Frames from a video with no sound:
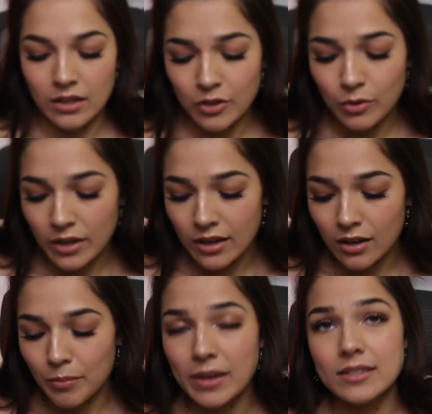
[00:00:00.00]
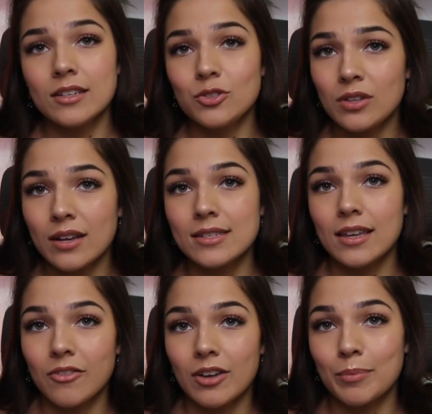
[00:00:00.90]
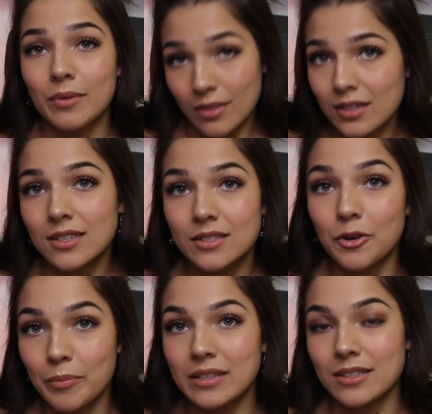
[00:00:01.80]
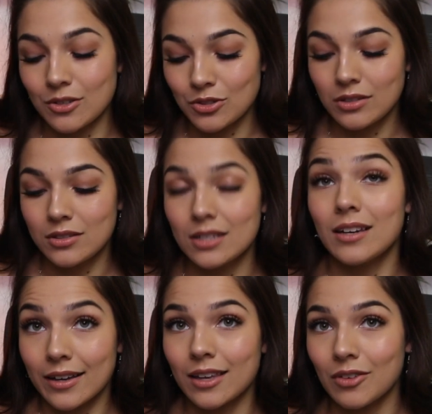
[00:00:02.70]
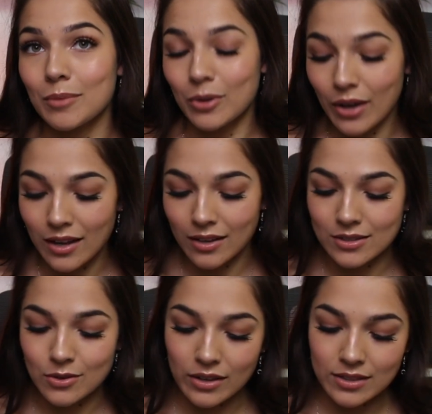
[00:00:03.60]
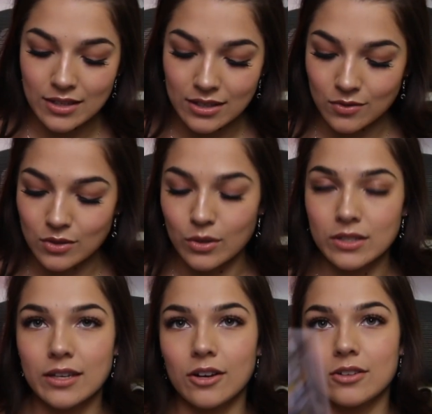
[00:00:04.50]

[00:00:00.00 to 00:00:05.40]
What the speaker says: And if you needed a message not to give up, this is your message to not give up, okay? Because you got this Ace of Swords